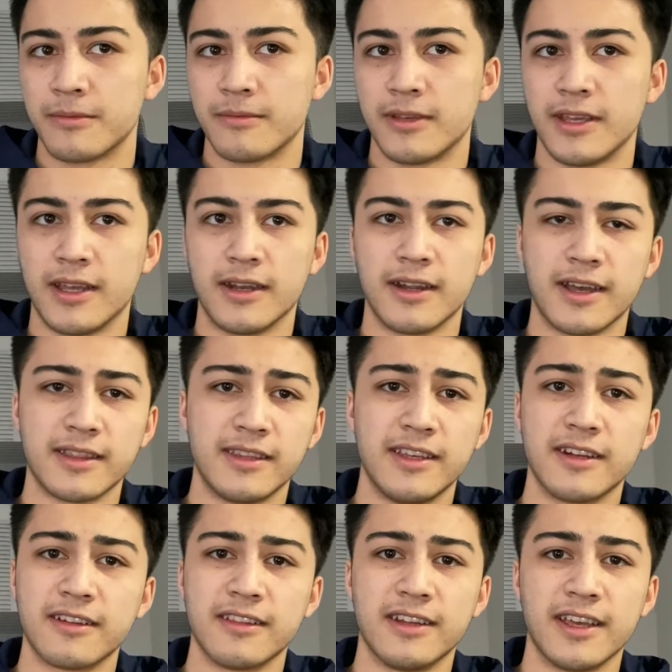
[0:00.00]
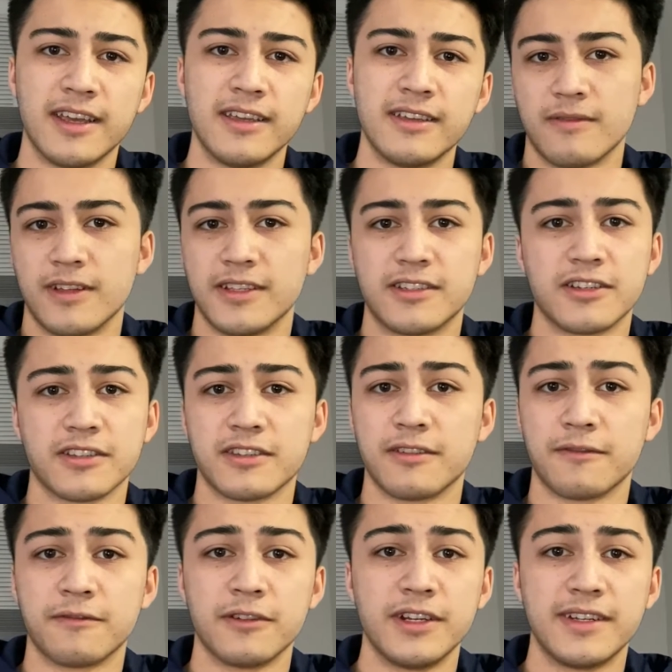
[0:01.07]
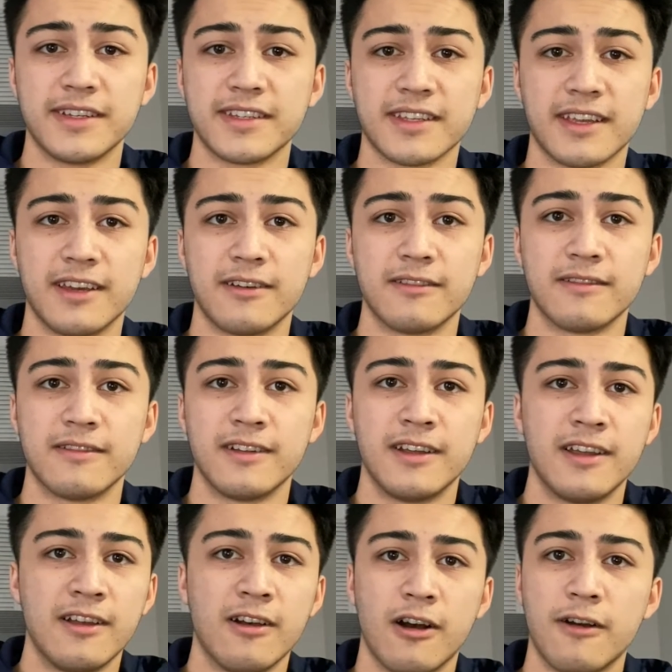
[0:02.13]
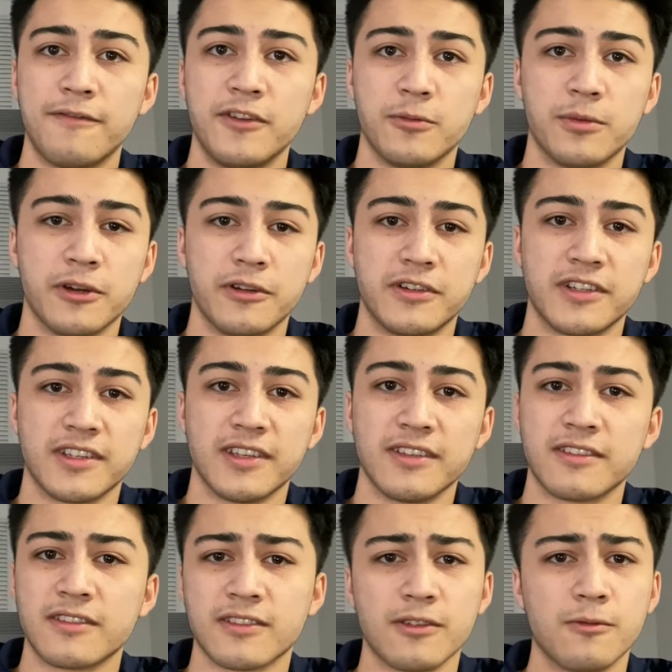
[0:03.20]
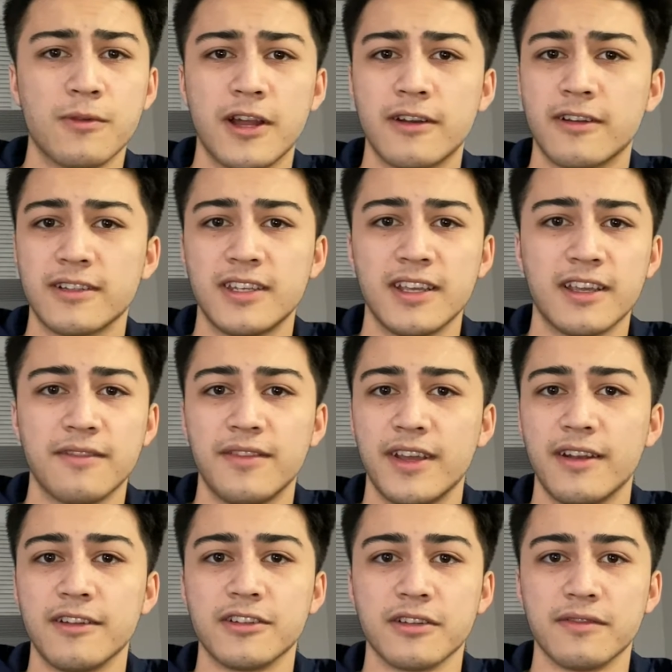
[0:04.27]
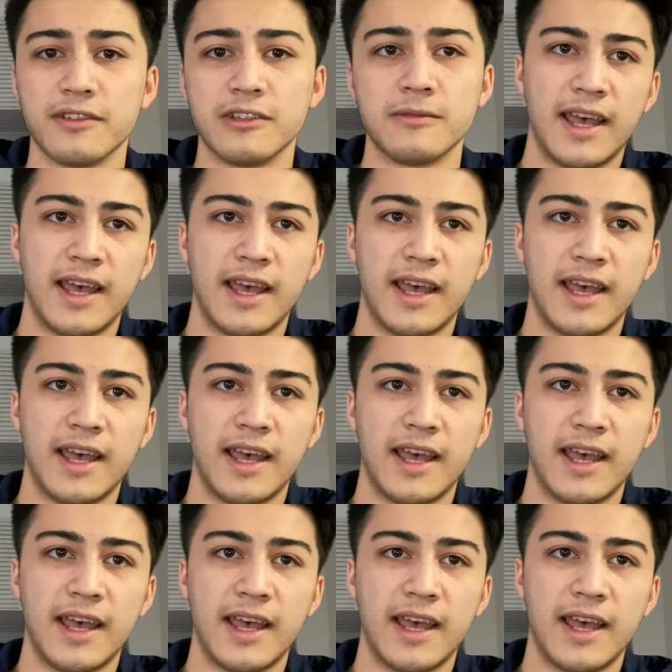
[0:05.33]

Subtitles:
and at the end of the day, it's just a free discount off your purchases, so why not take advantage of it?